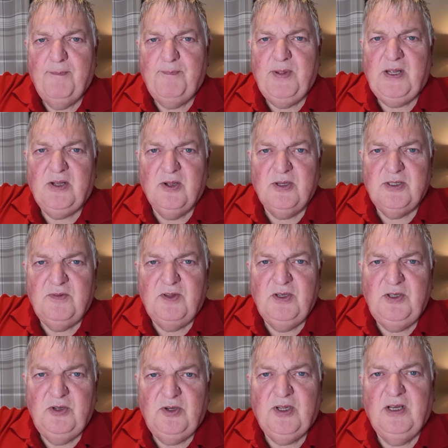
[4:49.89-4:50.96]
because of the
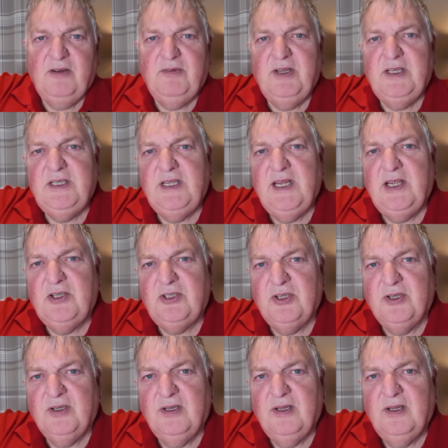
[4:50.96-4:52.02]
nuclear
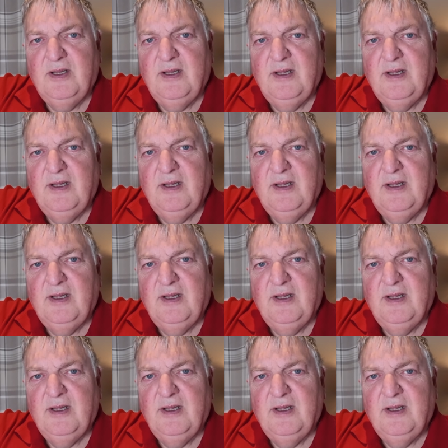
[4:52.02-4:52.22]
radiation